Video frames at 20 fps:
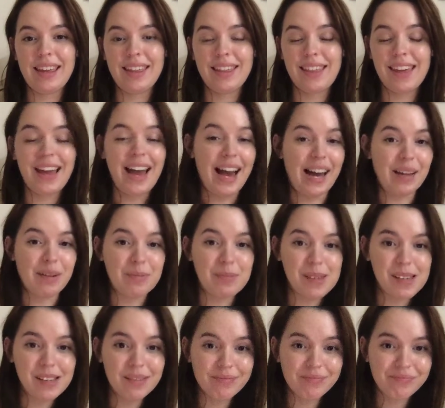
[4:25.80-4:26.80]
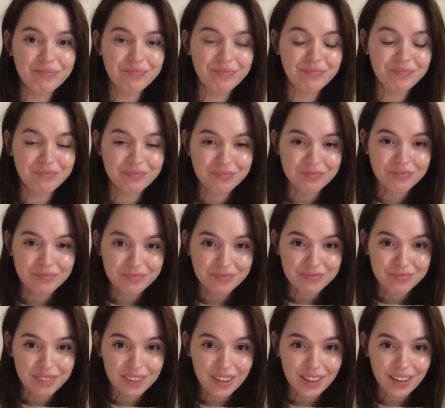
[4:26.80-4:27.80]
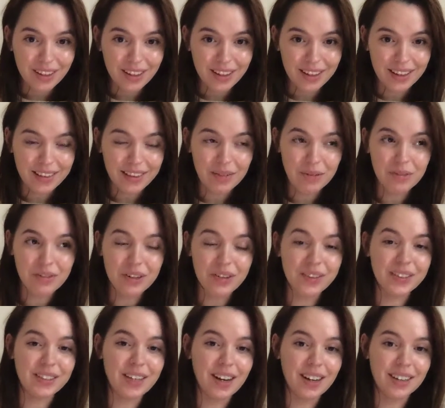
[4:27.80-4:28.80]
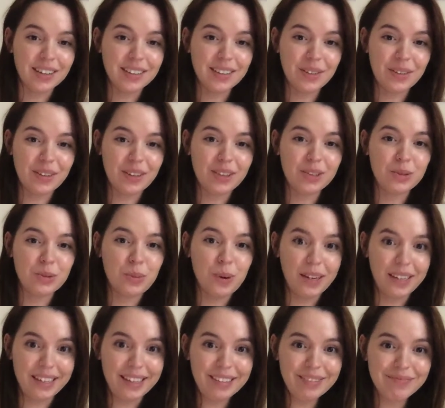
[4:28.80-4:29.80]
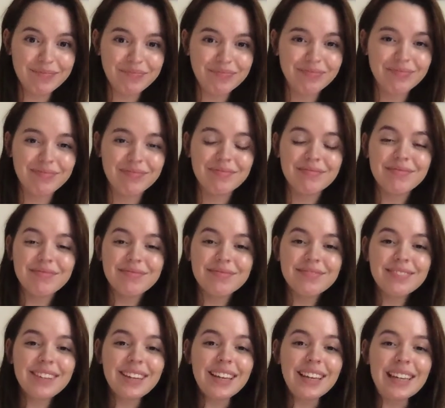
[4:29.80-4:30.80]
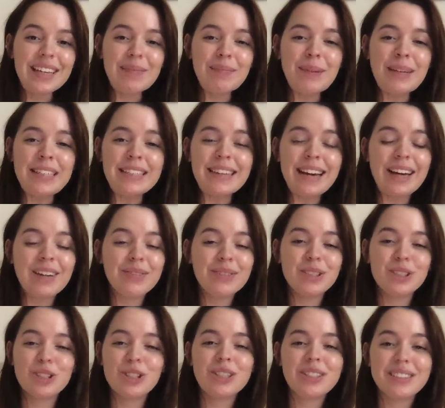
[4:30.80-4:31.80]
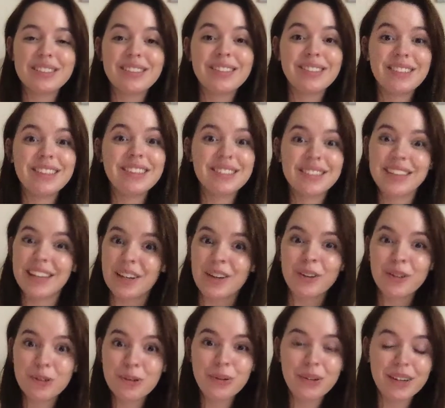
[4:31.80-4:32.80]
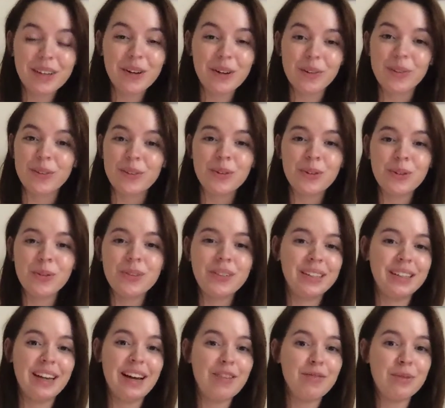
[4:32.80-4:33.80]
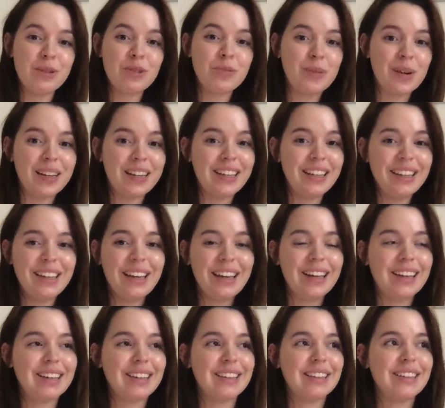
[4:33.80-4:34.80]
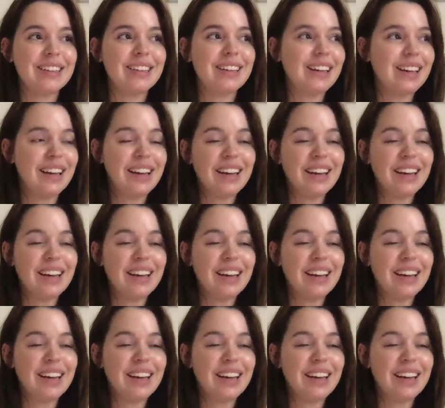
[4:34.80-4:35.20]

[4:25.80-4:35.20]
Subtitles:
they had me. They were very young, they were like 20. And my dad was just a scared 20-year-old who didn't have much money and